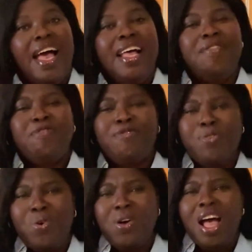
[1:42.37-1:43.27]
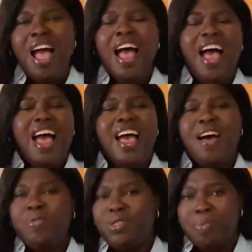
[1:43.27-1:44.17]
And 4,
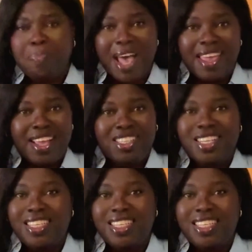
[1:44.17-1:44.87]
how to package